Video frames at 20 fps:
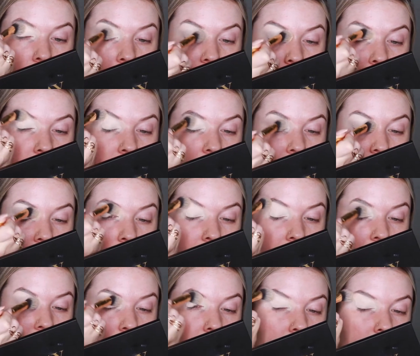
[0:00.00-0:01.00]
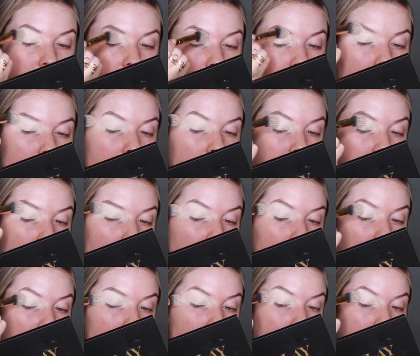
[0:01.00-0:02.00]
Make sure you guys are really
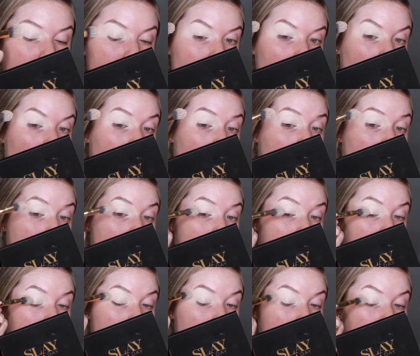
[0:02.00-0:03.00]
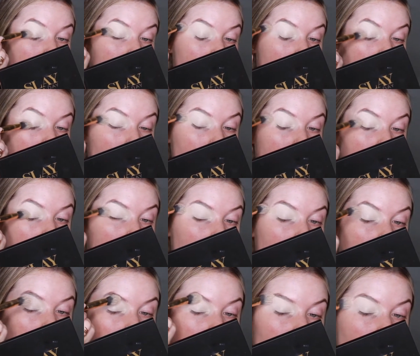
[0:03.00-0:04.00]
taking this out,
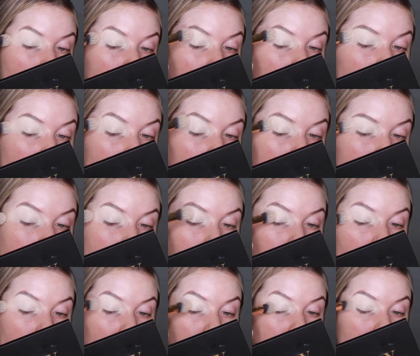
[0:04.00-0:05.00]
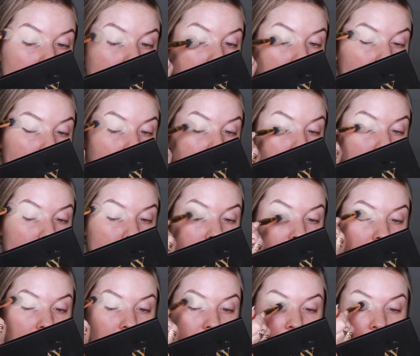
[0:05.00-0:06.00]
because wherever we're going to
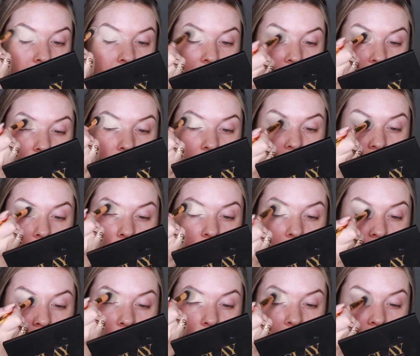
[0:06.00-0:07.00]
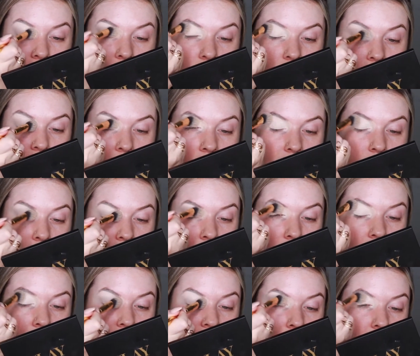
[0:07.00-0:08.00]
have eyeshadow, we need to make sure that we
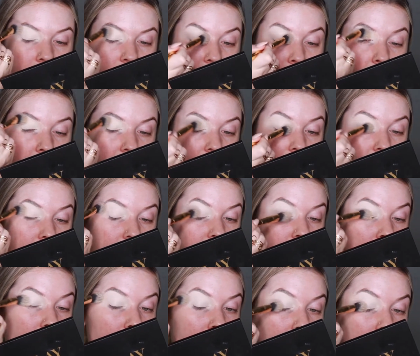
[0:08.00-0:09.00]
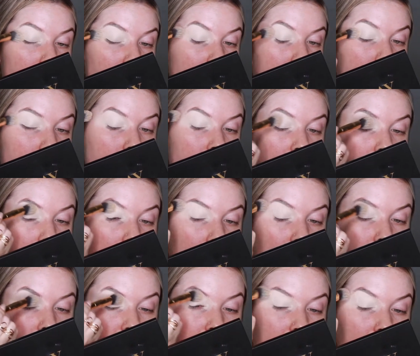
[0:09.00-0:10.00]
have a nice base. So
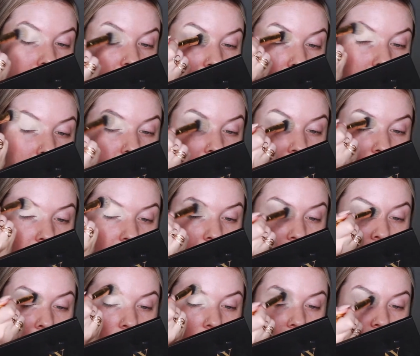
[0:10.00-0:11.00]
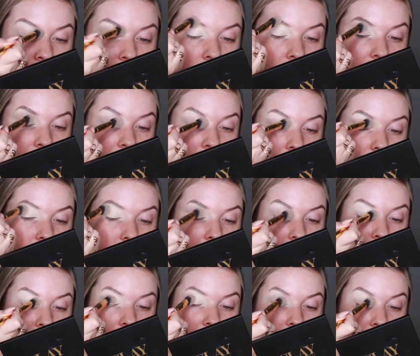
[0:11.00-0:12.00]
I'm actually taking this kind of
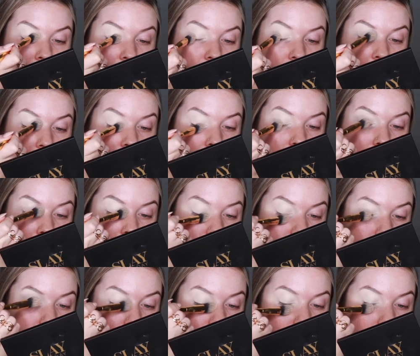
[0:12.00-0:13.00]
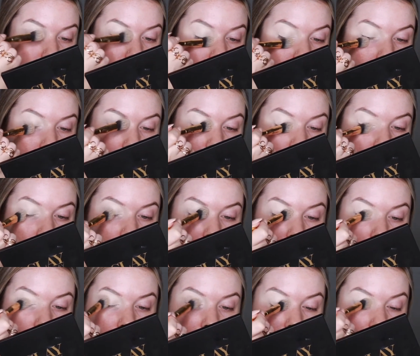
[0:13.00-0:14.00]
up into my brows and
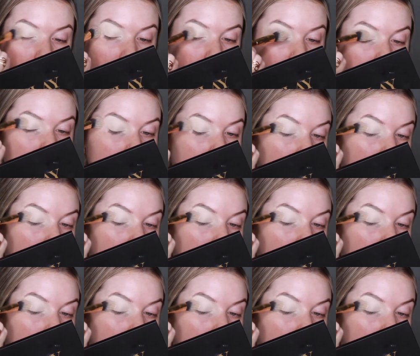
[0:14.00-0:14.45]
all around.